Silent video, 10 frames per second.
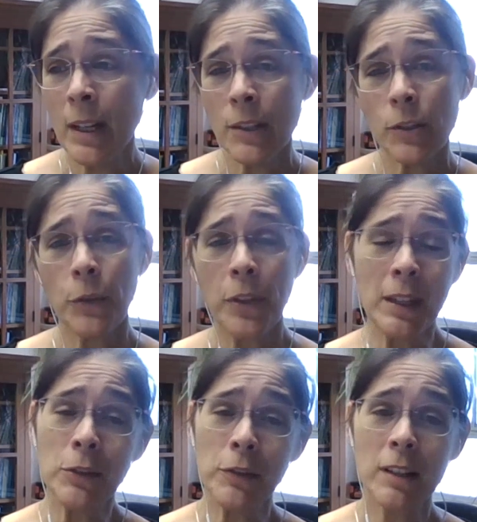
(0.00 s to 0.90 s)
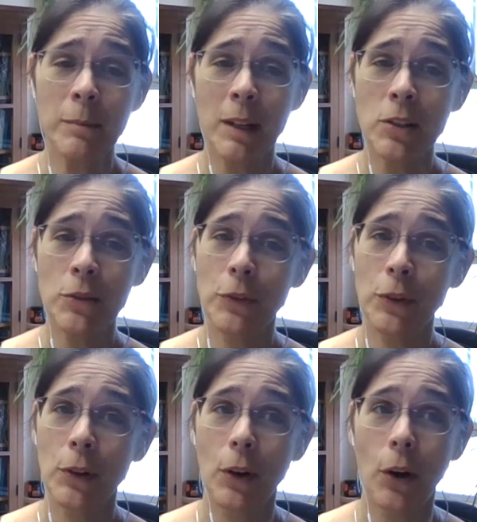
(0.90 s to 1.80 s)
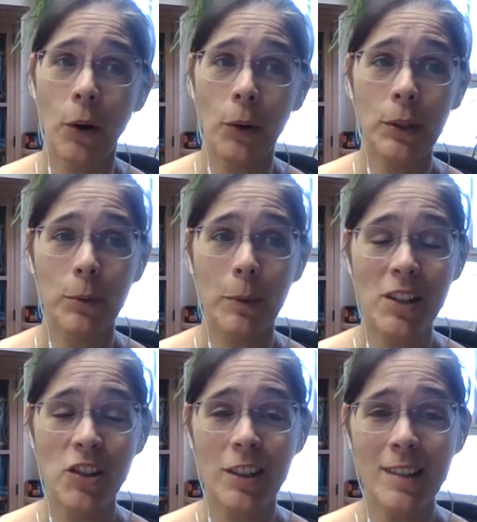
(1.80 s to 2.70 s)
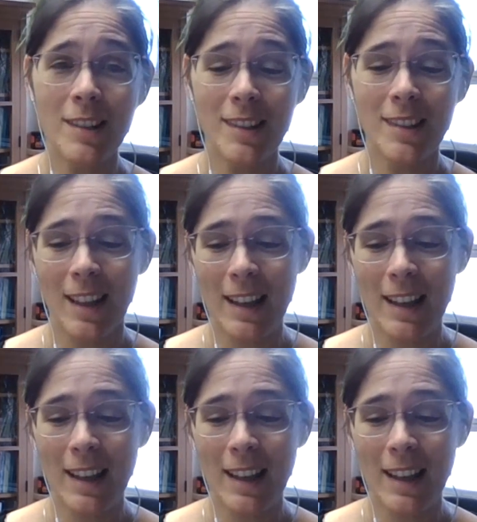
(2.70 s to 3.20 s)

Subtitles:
So thank you very much for all the questions.